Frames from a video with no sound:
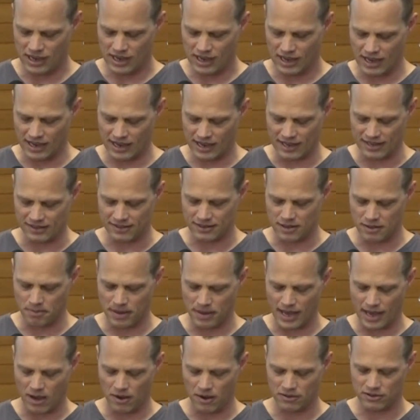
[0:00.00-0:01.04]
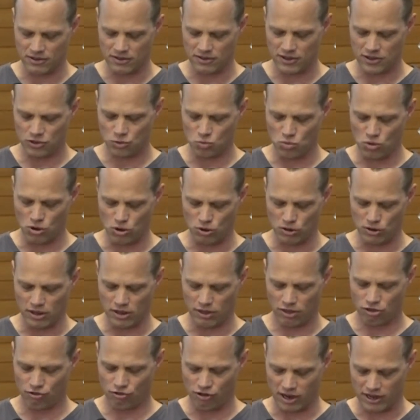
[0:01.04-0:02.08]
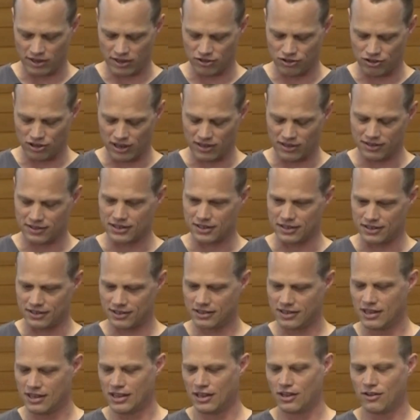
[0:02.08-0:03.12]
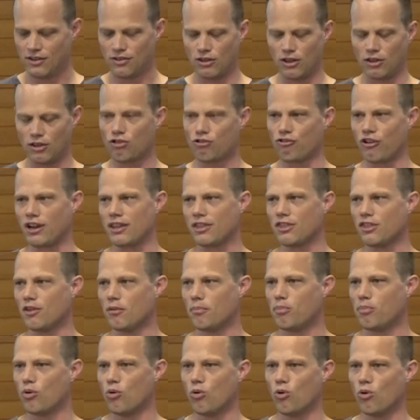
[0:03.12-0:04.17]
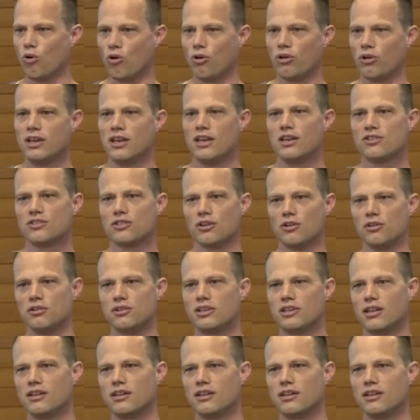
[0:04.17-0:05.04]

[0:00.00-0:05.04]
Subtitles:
against the powers of this world that threaten justice, that threaten the poor. So